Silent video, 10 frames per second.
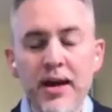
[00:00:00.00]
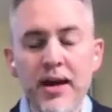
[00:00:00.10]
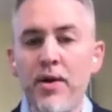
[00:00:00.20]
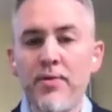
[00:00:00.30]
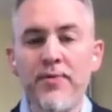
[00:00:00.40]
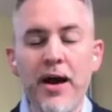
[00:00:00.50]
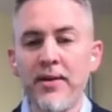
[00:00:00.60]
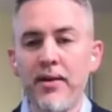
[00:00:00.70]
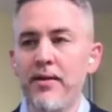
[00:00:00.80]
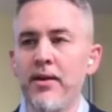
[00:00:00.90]
And we found
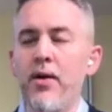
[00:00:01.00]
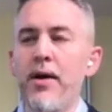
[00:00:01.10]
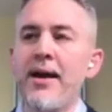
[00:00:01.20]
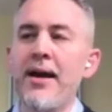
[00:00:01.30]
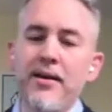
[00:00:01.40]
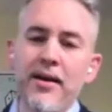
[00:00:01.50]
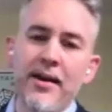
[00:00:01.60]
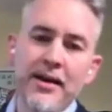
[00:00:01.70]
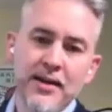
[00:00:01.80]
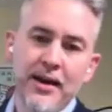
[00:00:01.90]
that, and
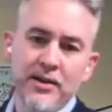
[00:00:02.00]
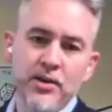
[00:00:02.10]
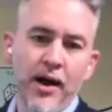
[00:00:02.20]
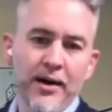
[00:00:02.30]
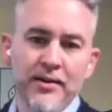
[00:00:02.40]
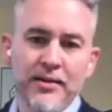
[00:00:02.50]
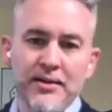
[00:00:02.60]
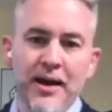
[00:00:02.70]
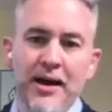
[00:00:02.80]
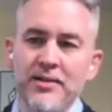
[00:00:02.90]
as I got talking to these
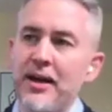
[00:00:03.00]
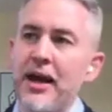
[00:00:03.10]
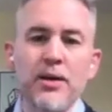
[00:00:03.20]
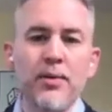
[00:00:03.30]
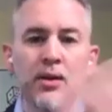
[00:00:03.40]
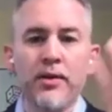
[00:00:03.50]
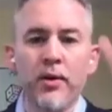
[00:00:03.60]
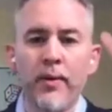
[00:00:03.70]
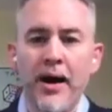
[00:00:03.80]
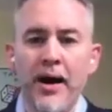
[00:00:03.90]
guys, like, as I would look
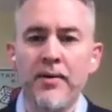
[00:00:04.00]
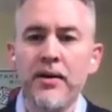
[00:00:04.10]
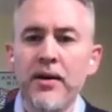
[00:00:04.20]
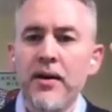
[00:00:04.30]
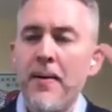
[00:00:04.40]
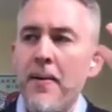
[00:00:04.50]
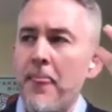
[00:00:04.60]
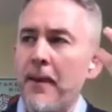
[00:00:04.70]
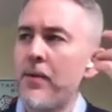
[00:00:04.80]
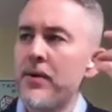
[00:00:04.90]
around,
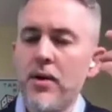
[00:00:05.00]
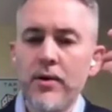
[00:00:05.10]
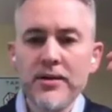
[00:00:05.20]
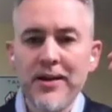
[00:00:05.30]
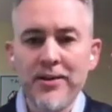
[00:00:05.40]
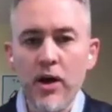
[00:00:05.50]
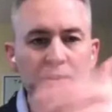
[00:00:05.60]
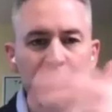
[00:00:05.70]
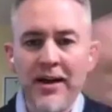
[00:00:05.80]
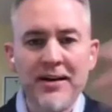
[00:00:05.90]
like, I would notice that they all
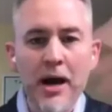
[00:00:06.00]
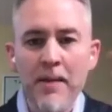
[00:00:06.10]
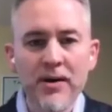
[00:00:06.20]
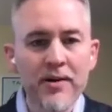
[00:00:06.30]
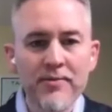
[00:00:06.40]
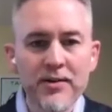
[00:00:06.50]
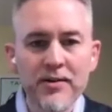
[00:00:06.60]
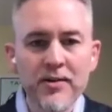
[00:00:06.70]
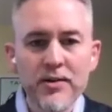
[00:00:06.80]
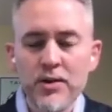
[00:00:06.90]
just kind of copied off of each
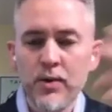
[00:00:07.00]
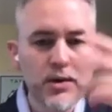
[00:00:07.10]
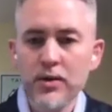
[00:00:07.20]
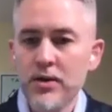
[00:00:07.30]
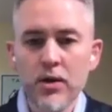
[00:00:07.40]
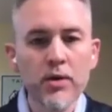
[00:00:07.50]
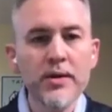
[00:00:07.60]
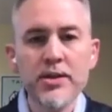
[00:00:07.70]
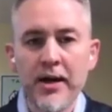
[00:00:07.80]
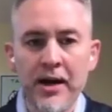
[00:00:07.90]
other. So there was no
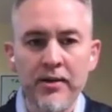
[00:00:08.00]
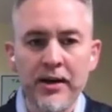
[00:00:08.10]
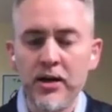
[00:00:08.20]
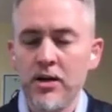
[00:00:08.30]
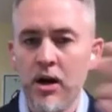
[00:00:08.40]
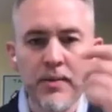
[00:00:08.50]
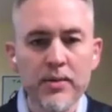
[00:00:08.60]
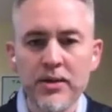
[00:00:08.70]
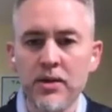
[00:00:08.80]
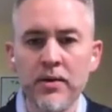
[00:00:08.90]
originality. Nobody
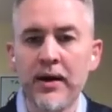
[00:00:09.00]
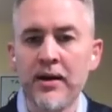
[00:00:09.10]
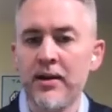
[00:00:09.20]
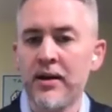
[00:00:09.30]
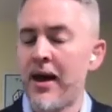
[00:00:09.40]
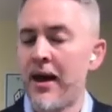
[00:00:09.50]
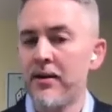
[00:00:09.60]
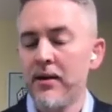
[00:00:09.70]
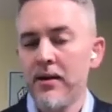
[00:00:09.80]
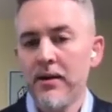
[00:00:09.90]
was doing anything that
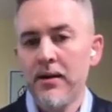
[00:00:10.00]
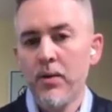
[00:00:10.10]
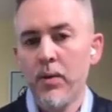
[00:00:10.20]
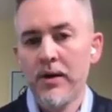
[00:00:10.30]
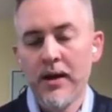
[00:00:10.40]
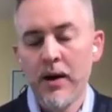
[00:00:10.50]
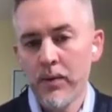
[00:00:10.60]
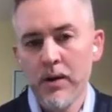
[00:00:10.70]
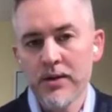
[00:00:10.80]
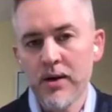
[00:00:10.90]

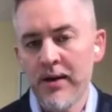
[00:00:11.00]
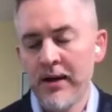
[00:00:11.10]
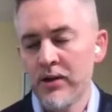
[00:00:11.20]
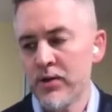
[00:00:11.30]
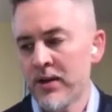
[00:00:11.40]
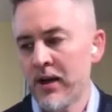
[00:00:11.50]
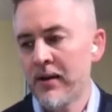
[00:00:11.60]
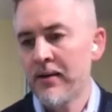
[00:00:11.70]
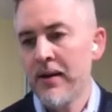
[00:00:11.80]
really was all that interesting.